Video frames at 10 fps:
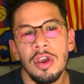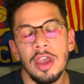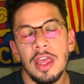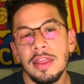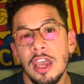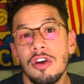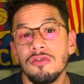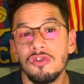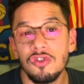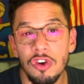the
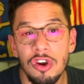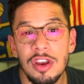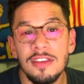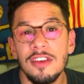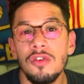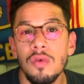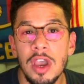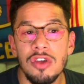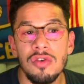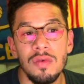concerning
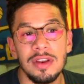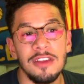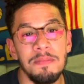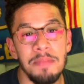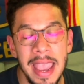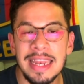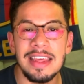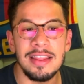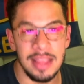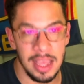situation with the
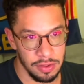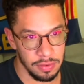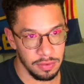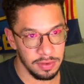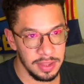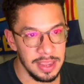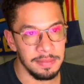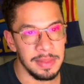Spanish national team.